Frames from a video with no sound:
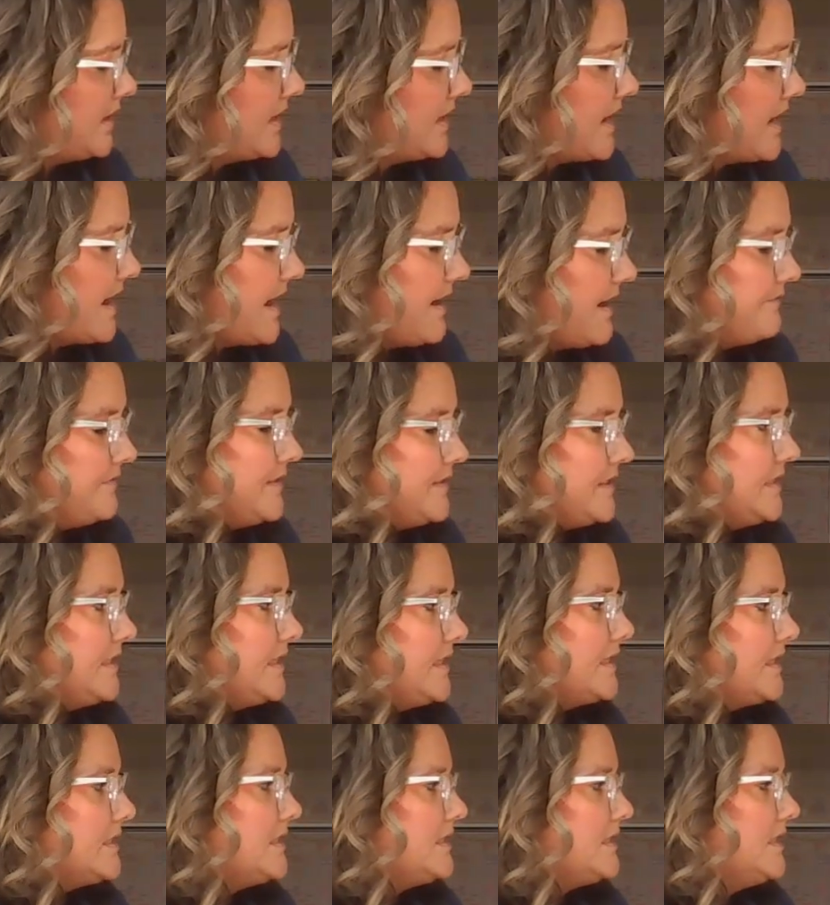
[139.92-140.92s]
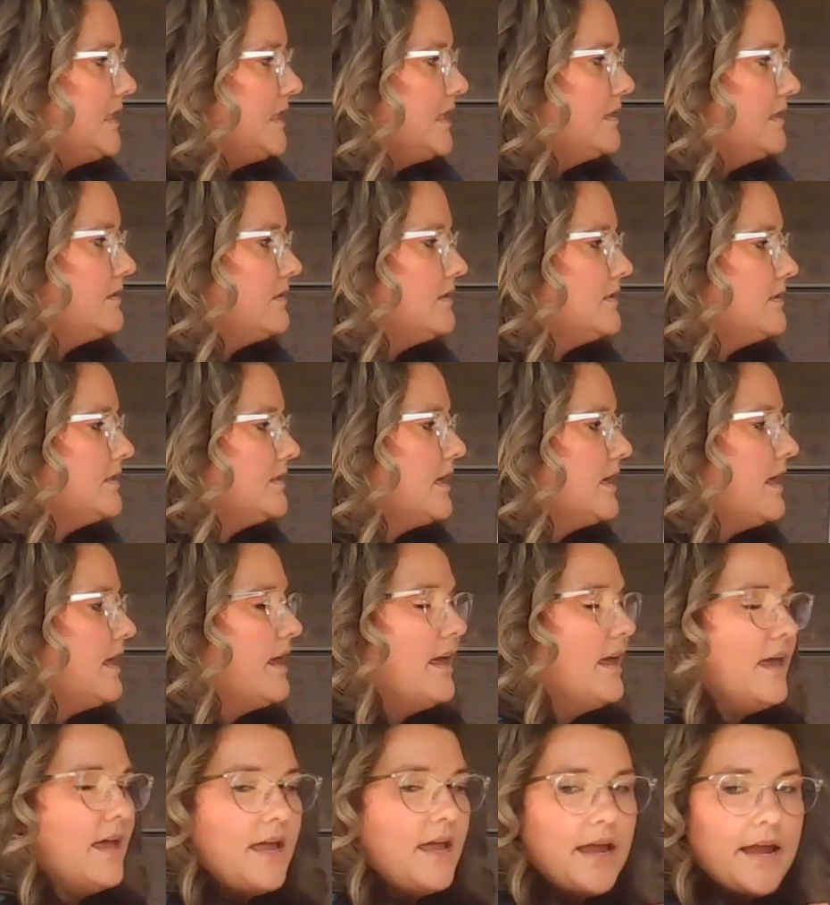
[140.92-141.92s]
and I have 6 tens.
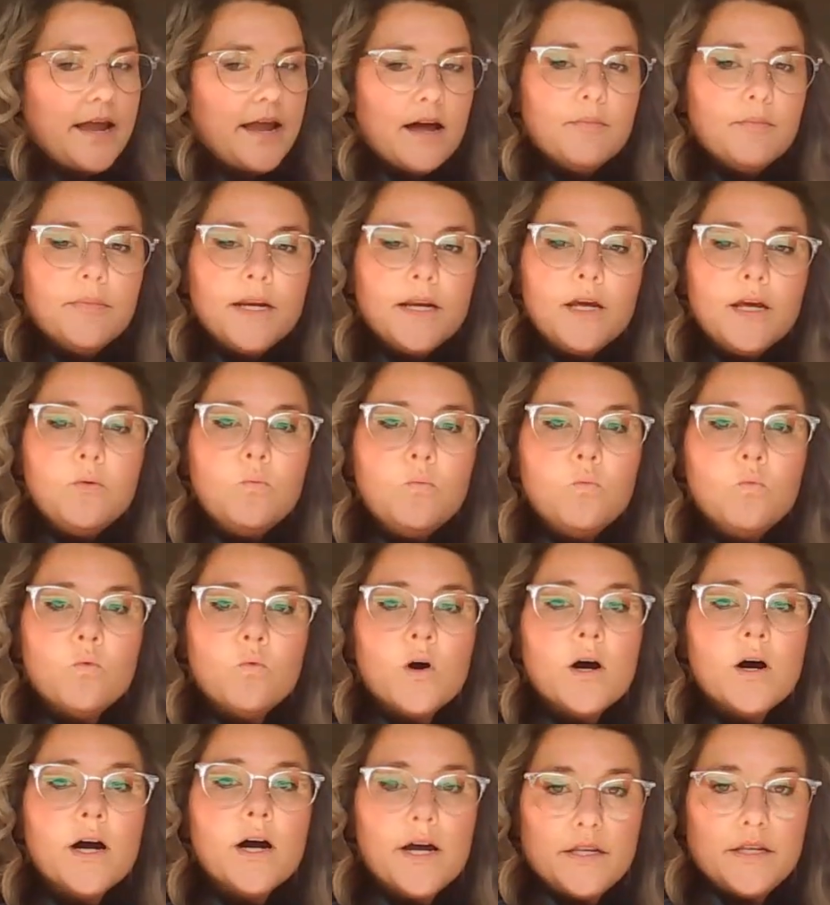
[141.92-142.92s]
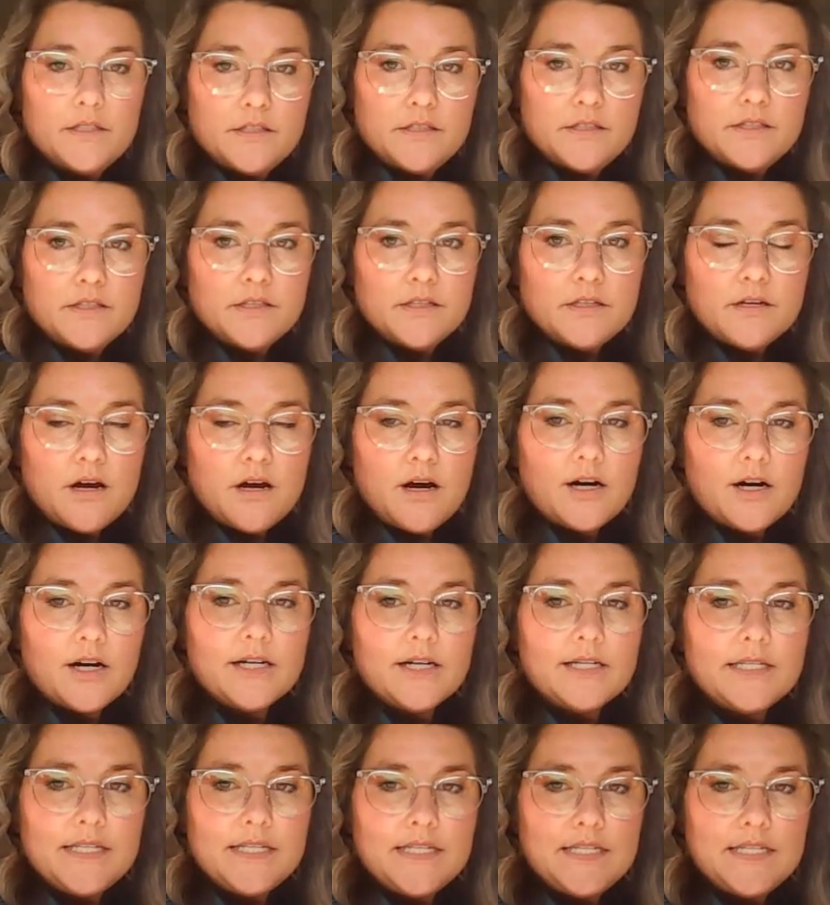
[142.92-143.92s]
How many ones
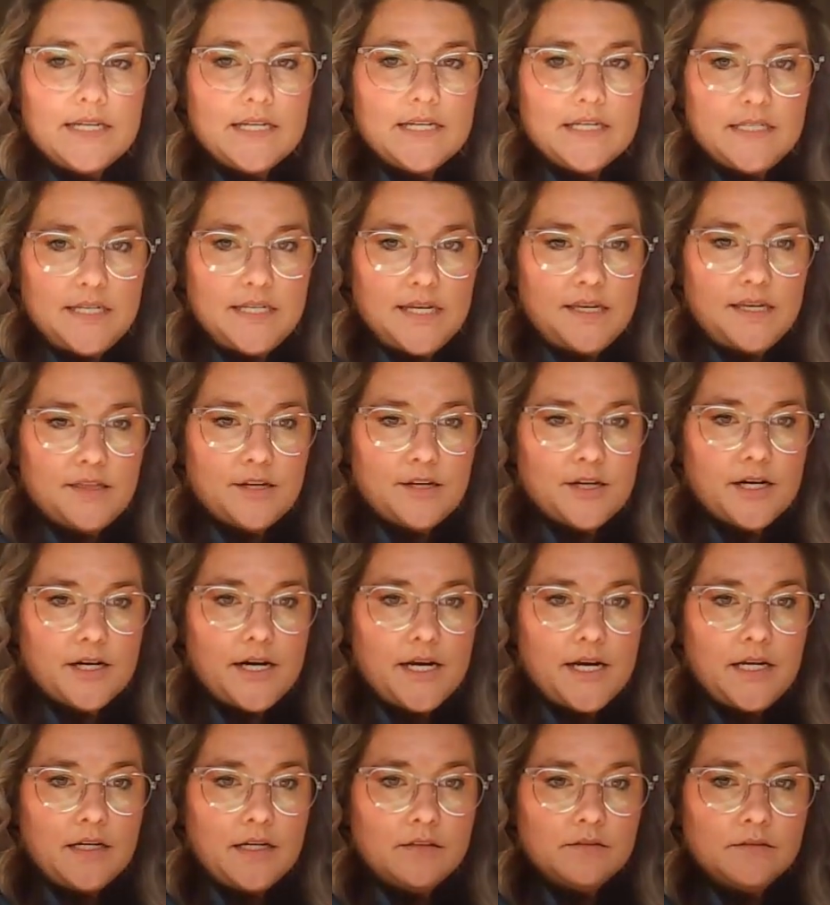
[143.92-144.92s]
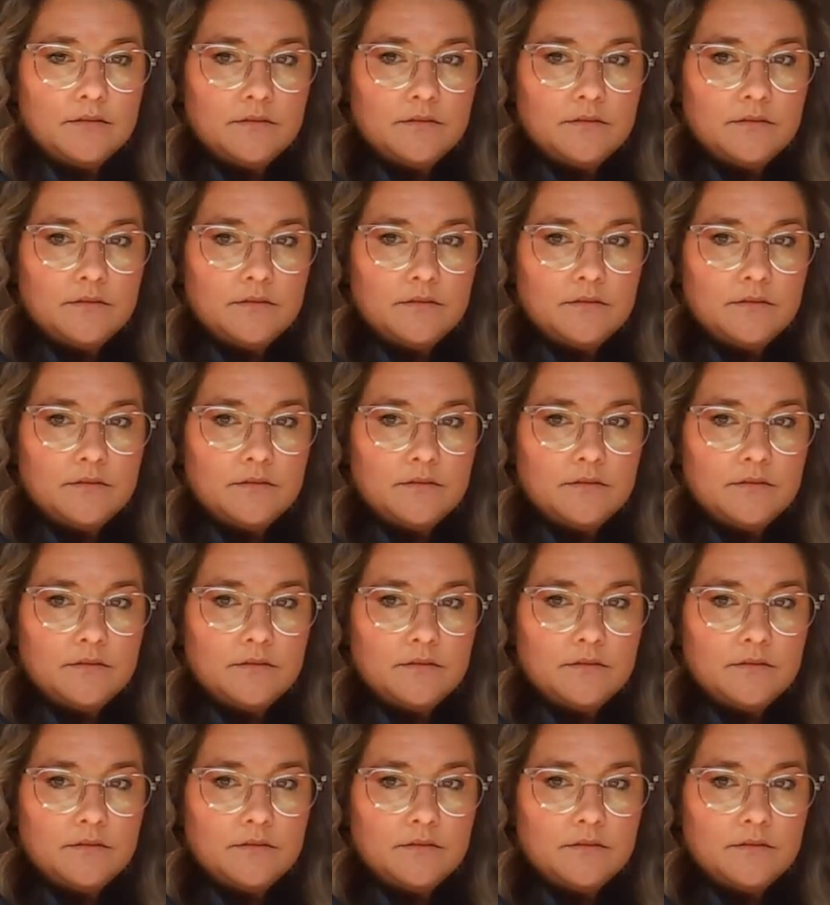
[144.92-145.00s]
are in 63?